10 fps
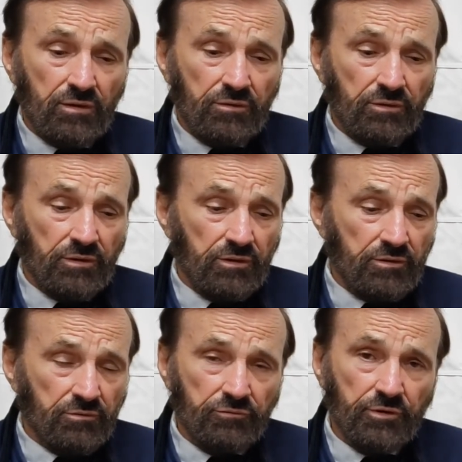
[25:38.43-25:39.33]
The
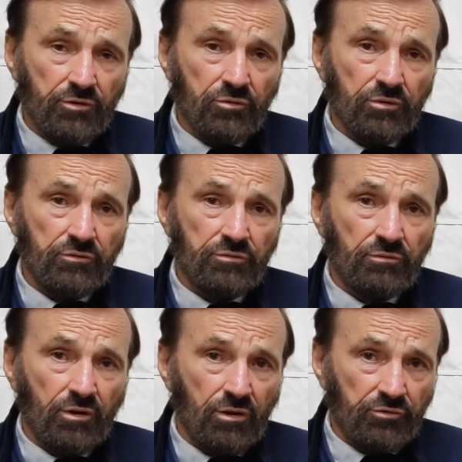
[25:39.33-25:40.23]
Confederates
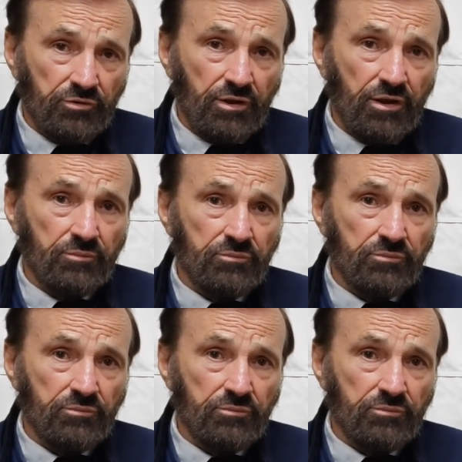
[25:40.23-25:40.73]
lost Camp